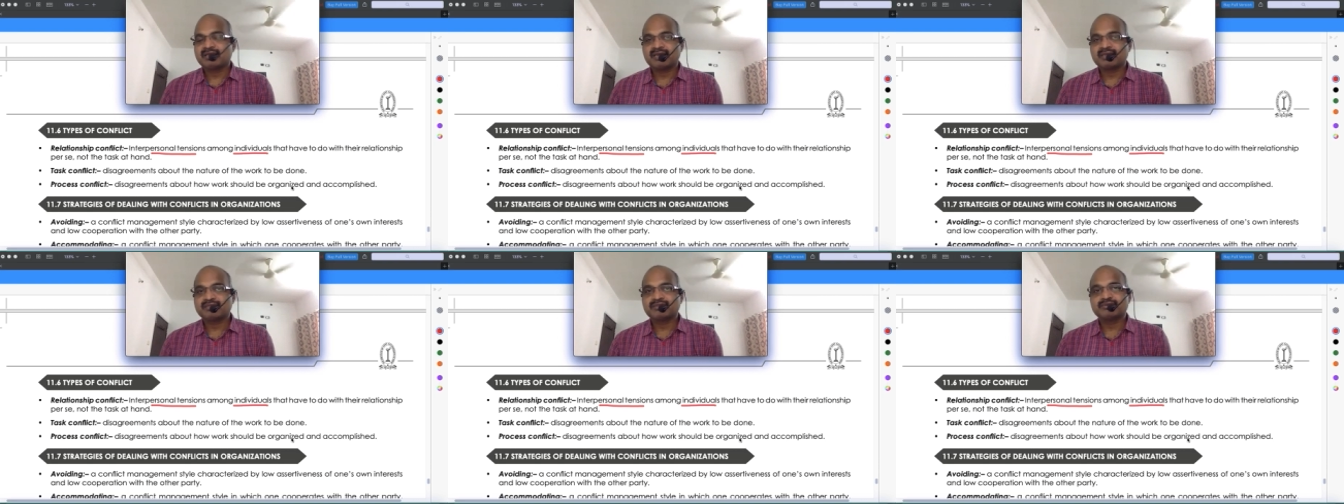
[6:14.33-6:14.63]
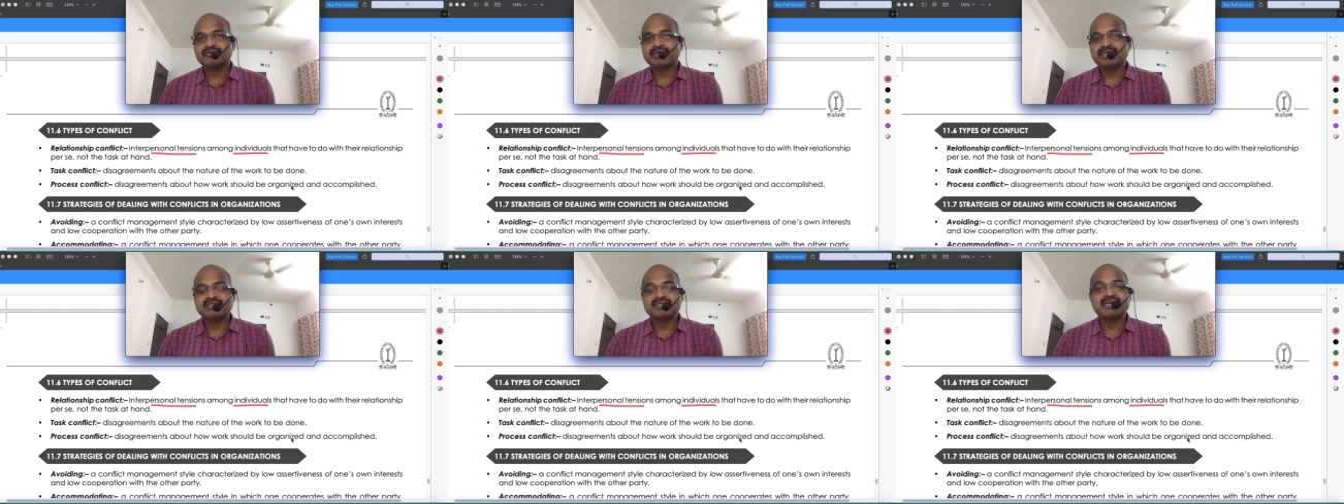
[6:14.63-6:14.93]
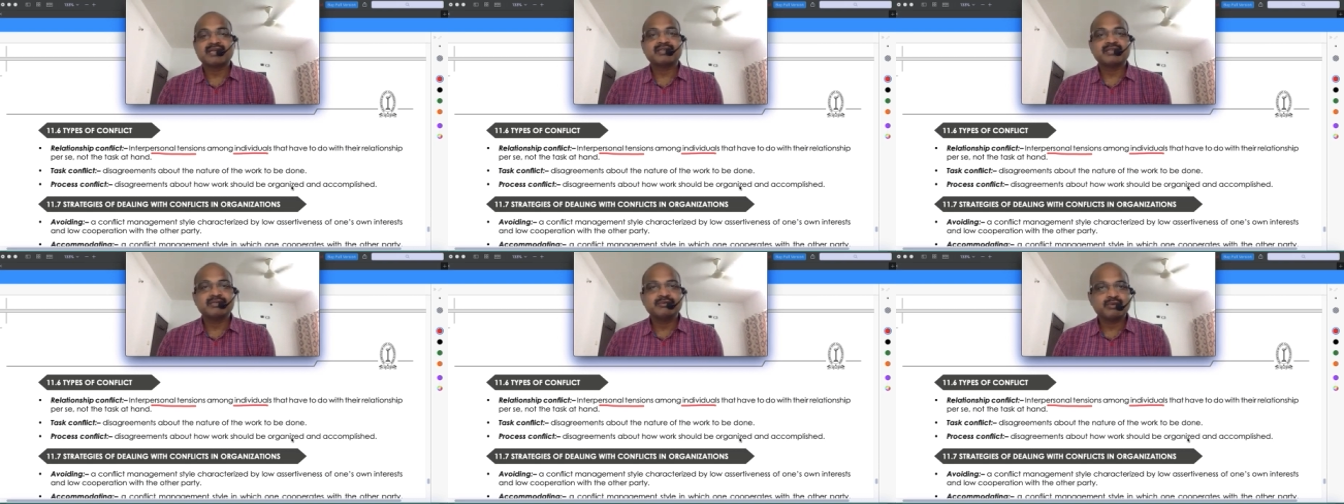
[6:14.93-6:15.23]
as to
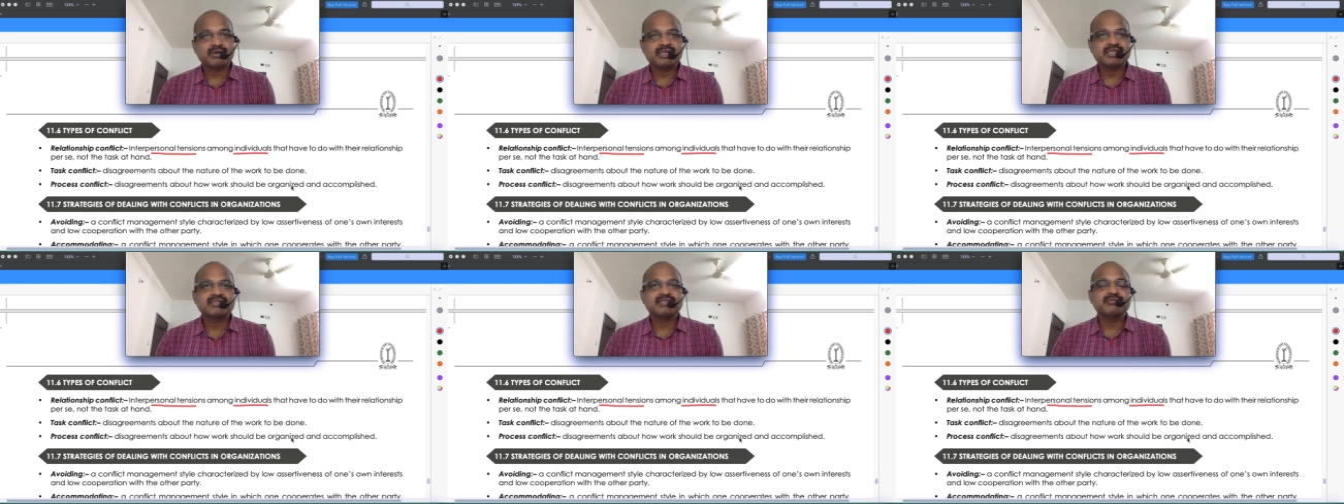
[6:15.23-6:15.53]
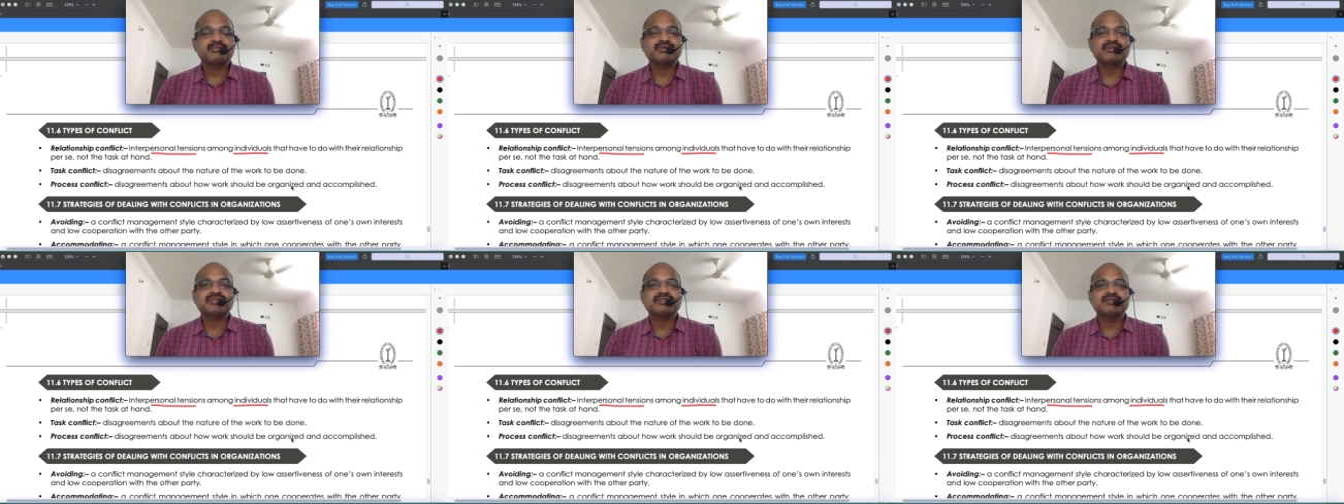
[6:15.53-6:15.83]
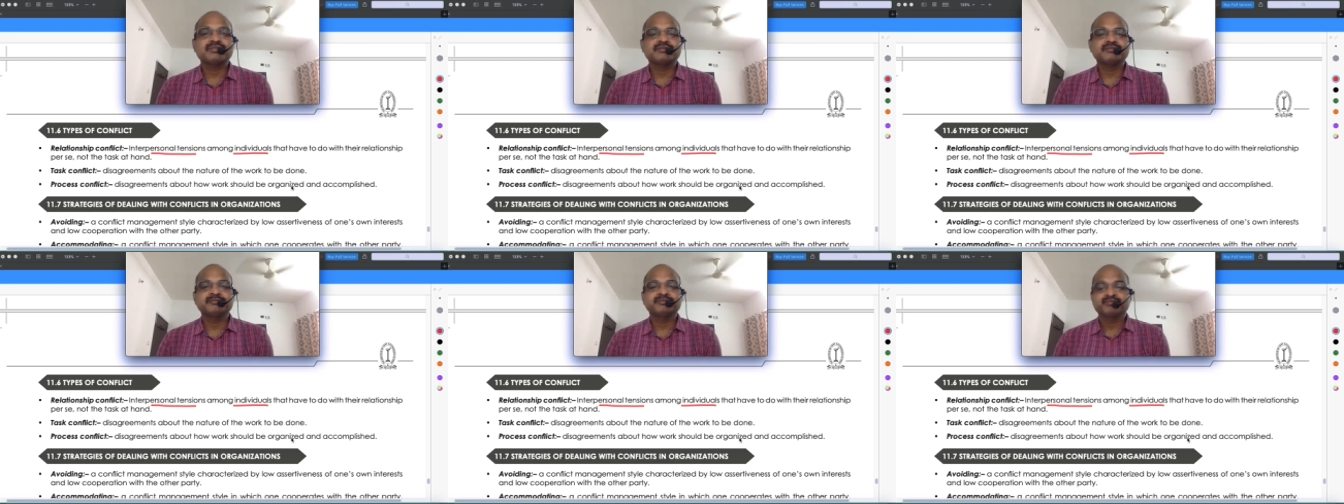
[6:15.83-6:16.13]
exactly what he's supposed
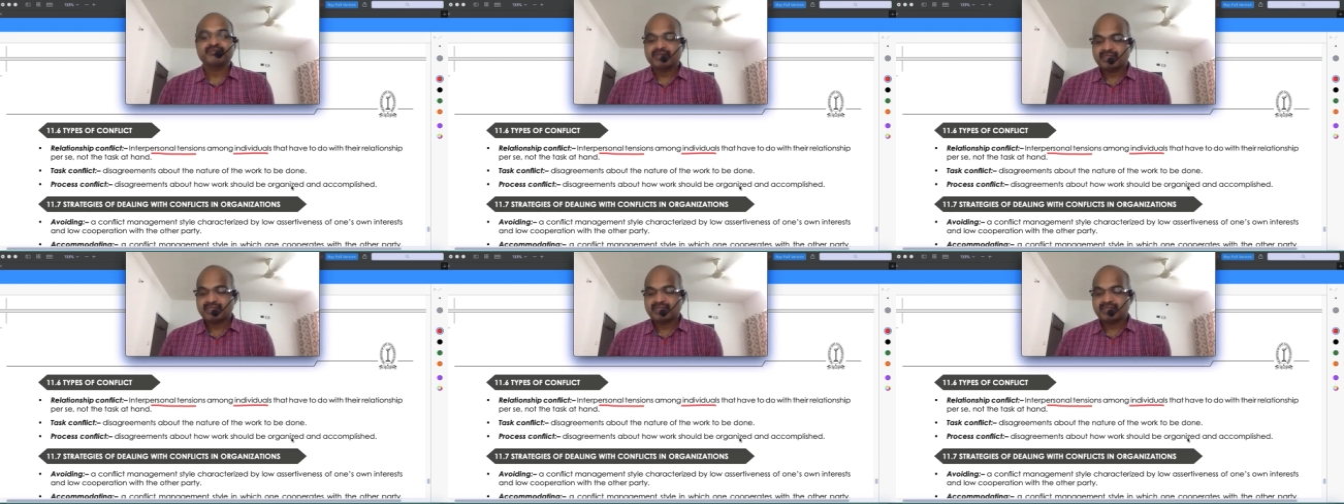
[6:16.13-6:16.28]
to do.